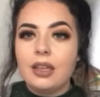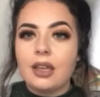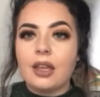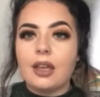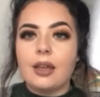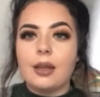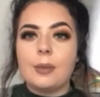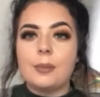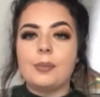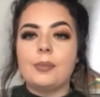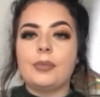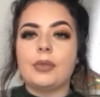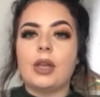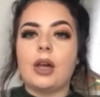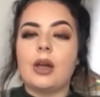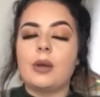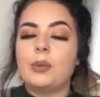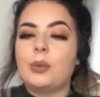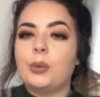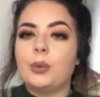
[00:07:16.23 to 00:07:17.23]

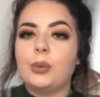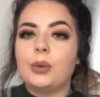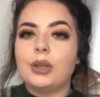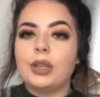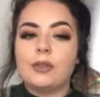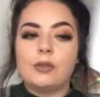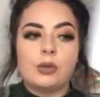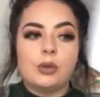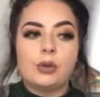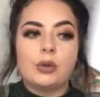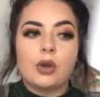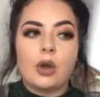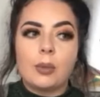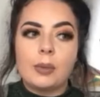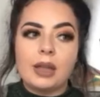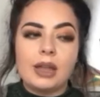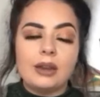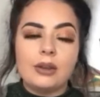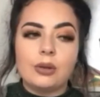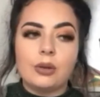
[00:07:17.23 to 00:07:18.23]
I will, if you
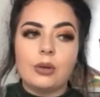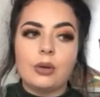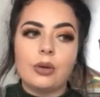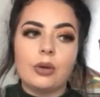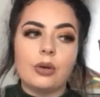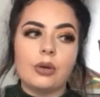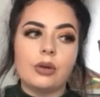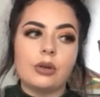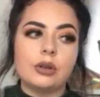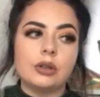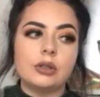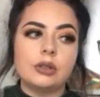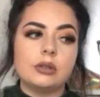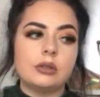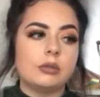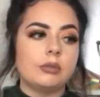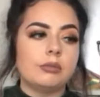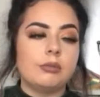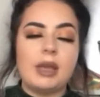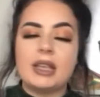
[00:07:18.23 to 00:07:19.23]
comment or
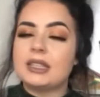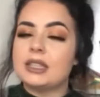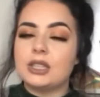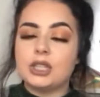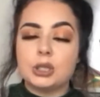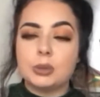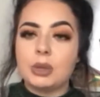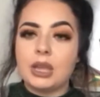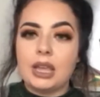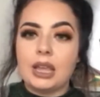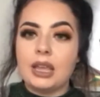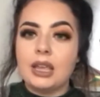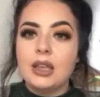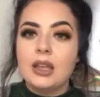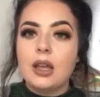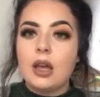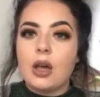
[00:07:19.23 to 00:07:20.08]
message me,